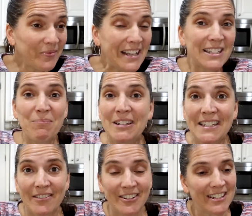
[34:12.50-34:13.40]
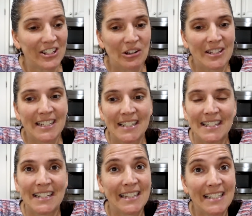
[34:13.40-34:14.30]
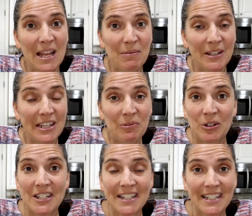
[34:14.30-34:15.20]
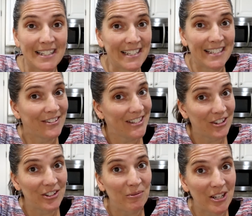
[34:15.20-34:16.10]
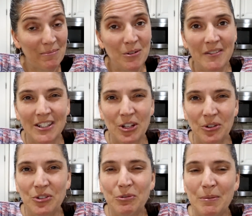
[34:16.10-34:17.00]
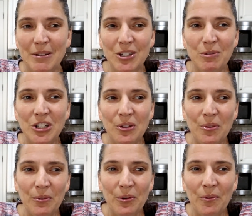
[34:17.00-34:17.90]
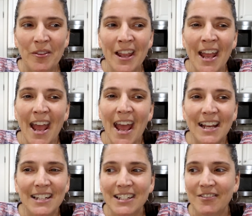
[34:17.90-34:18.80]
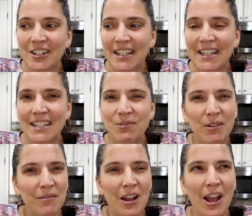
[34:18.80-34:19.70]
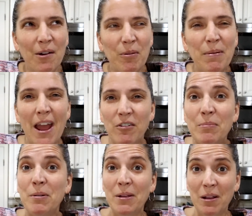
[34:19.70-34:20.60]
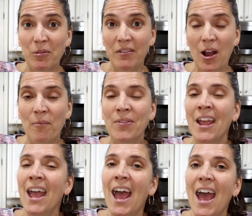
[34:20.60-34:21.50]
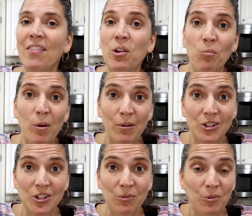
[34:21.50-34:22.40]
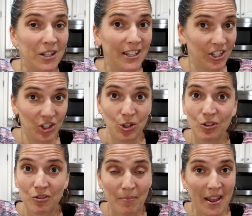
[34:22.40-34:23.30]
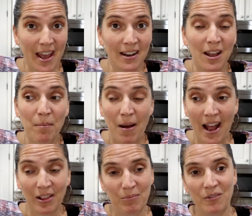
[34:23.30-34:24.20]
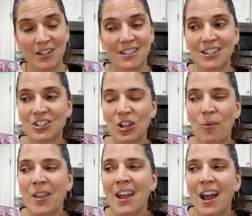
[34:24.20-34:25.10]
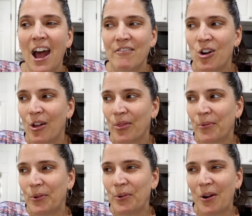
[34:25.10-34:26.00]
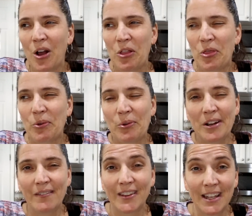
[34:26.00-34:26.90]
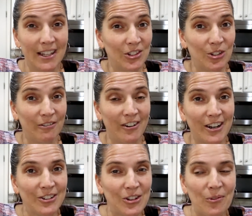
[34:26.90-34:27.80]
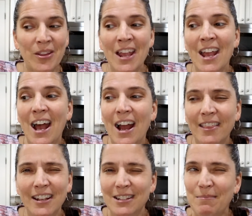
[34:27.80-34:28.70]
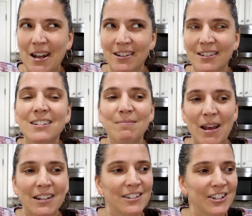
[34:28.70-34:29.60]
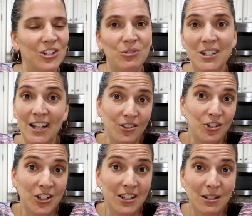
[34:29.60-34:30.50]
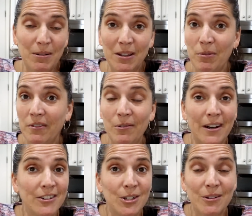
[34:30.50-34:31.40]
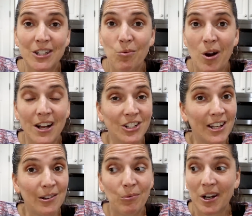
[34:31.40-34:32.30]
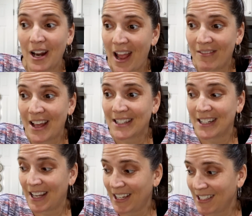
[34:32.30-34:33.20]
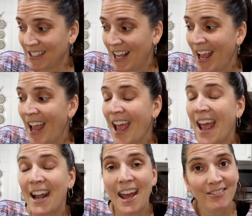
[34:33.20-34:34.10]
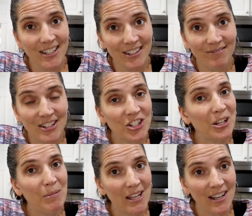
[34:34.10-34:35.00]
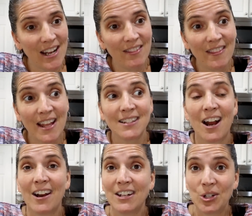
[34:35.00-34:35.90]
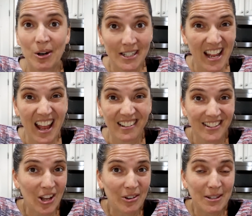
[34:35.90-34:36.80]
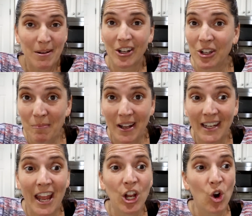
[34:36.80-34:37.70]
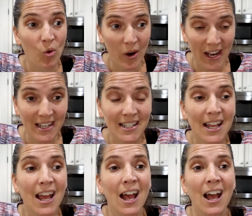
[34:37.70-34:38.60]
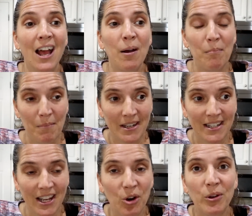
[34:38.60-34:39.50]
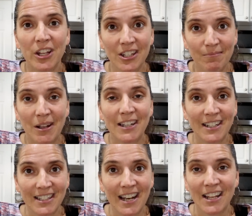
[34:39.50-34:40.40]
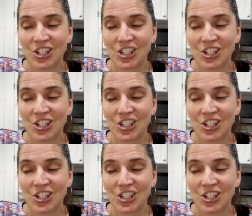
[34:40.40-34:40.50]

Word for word: Something different. So instead of sitting at the table eating, we're just gonna sit downstairs and watch a movie. So usually we've been switching through, and different kids, we would everybody pick a movie out, and then one person would get to choose from that pile of movies. And so I've gone through 3 of the kids so far. So I think it's Madeline is gonna do it tonight. So she gets to pick the movie, whatever she wants to watch, and we're gonna have that tonight and have dinner. It's gonna be good. And then that's our end to our day. So it's been a good Monday, a great Monday, a really good Monday today.